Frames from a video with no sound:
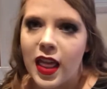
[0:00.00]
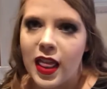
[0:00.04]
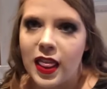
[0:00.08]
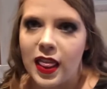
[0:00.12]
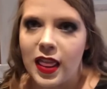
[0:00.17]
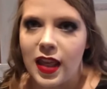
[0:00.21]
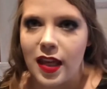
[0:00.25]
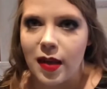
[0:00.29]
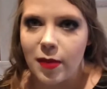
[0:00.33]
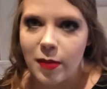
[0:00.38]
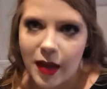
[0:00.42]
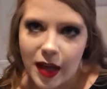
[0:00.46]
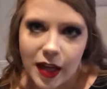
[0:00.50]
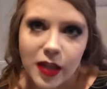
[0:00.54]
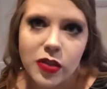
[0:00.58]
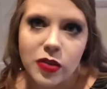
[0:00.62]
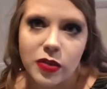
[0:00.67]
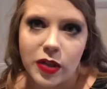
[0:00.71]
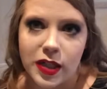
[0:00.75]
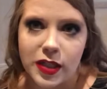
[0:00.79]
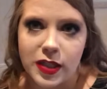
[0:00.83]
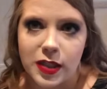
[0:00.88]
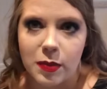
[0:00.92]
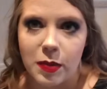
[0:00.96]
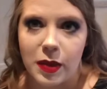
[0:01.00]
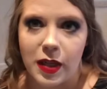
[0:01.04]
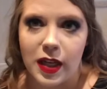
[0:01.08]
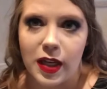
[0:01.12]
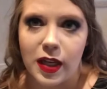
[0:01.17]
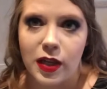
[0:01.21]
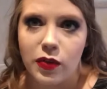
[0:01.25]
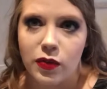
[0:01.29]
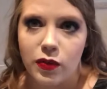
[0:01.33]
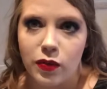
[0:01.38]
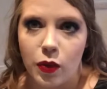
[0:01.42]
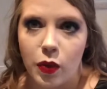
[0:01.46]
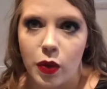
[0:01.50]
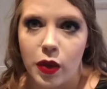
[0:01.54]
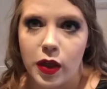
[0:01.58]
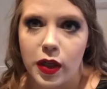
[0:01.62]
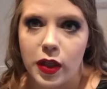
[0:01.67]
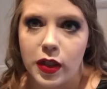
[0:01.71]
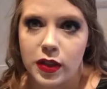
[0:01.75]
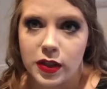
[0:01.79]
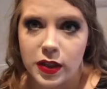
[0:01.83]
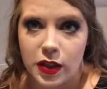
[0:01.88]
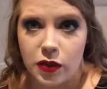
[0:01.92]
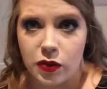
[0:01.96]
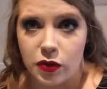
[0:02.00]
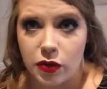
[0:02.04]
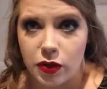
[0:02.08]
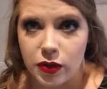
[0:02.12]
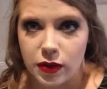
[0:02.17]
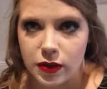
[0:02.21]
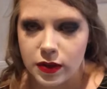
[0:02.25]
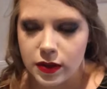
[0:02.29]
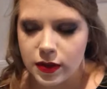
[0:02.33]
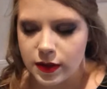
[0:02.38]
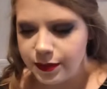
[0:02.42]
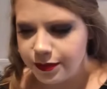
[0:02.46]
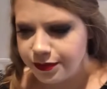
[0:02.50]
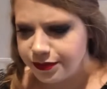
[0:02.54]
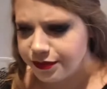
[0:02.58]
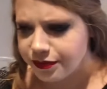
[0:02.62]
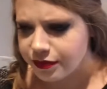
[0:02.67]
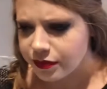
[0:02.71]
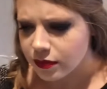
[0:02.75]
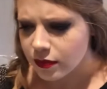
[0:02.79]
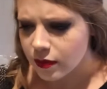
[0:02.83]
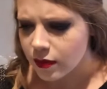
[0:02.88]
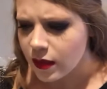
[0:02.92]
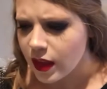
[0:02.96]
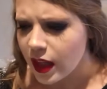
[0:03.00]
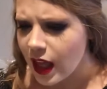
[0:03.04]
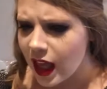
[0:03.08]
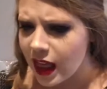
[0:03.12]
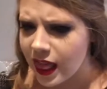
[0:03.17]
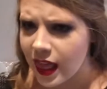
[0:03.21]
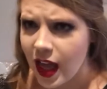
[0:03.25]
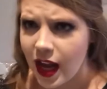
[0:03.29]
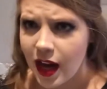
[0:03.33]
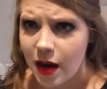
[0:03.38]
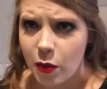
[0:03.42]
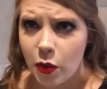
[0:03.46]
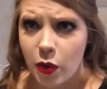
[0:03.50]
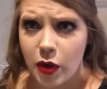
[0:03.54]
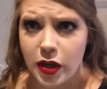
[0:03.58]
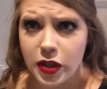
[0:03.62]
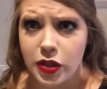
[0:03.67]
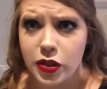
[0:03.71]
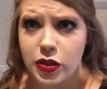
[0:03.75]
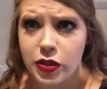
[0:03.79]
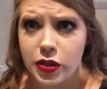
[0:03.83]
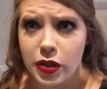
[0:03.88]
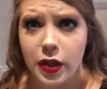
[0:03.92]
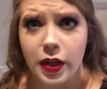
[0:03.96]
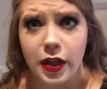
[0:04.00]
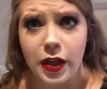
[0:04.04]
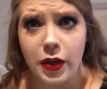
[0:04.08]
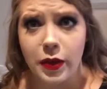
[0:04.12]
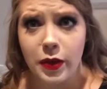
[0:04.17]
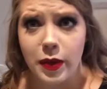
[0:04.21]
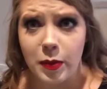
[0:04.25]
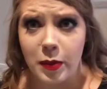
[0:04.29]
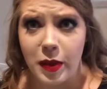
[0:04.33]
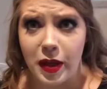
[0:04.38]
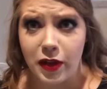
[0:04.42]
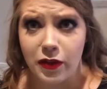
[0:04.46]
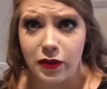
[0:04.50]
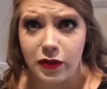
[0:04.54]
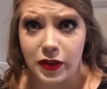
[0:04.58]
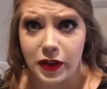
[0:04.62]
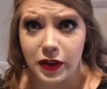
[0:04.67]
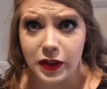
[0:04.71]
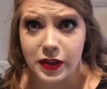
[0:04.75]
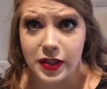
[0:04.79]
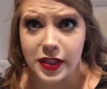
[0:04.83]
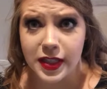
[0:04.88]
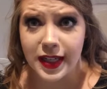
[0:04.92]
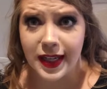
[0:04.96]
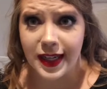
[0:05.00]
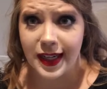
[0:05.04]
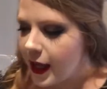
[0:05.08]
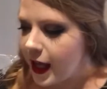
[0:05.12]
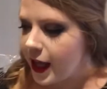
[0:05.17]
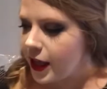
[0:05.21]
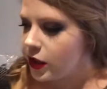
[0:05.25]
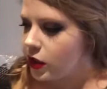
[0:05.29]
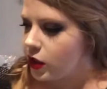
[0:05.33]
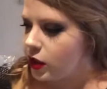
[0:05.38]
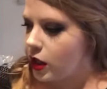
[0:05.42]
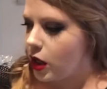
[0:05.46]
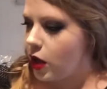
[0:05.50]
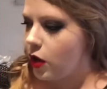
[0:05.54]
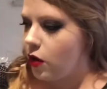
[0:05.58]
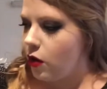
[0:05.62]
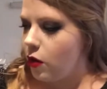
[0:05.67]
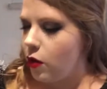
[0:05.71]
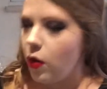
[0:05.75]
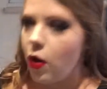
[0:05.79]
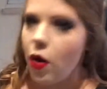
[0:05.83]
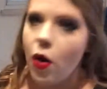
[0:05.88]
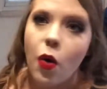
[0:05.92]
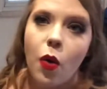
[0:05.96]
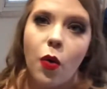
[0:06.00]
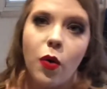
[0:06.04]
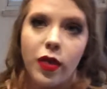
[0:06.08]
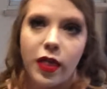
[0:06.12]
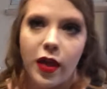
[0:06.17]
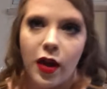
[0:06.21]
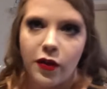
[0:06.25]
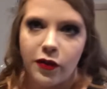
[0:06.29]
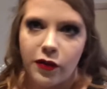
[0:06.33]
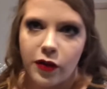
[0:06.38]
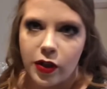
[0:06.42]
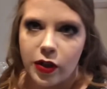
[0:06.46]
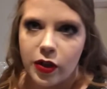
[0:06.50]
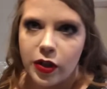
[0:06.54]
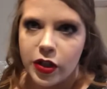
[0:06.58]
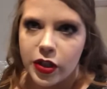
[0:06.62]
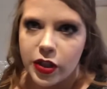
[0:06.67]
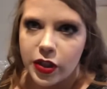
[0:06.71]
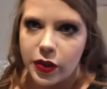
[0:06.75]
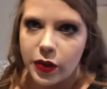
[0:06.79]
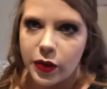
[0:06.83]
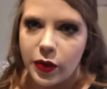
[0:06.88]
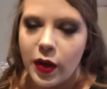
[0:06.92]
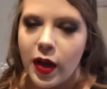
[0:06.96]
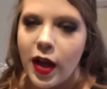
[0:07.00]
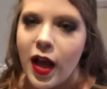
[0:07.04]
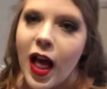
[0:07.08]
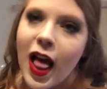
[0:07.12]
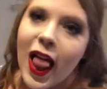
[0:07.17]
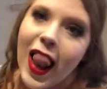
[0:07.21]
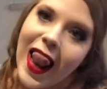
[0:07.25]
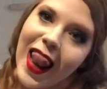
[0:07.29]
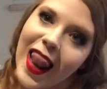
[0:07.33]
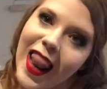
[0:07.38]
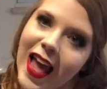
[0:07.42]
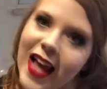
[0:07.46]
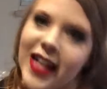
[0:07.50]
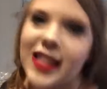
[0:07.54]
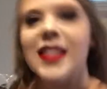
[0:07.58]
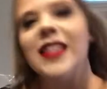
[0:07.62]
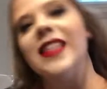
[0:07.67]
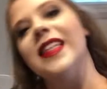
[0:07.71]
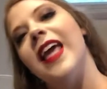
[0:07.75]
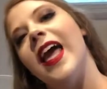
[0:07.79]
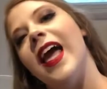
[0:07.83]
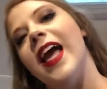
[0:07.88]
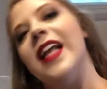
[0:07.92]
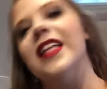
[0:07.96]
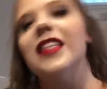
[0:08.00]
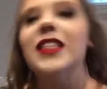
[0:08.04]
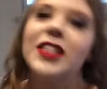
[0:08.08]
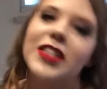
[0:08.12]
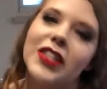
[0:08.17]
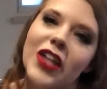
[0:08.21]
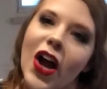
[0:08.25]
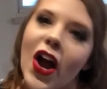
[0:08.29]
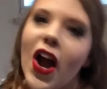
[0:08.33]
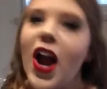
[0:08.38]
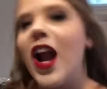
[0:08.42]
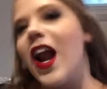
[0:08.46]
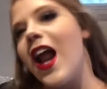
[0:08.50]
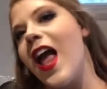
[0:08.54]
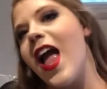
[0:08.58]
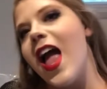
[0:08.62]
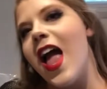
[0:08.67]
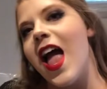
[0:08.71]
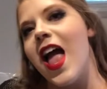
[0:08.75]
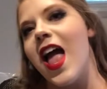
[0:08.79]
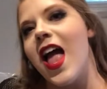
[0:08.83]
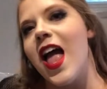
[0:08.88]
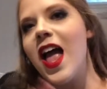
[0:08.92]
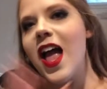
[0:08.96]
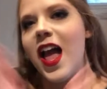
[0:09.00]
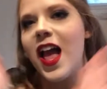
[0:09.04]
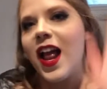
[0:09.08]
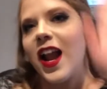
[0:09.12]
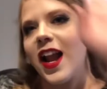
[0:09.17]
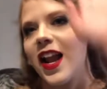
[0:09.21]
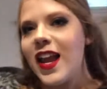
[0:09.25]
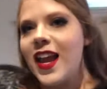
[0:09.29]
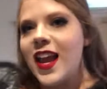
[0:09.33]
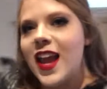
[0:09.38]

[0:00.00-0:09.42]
the best recipe for dinner rolls that I'm going to show you and make for you today. Yeah, so without further ado, let's get started.